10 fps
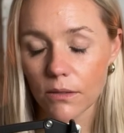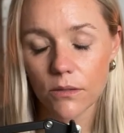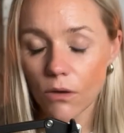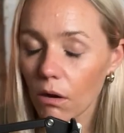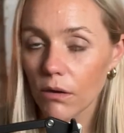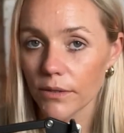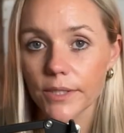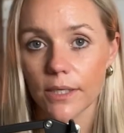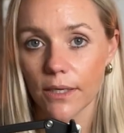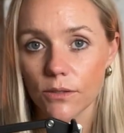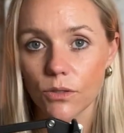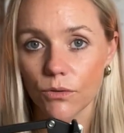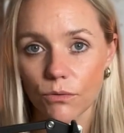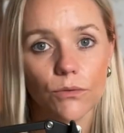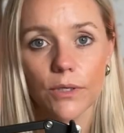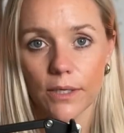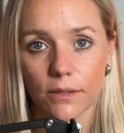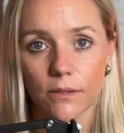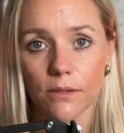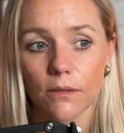is not going to get to your
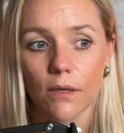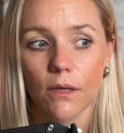audience.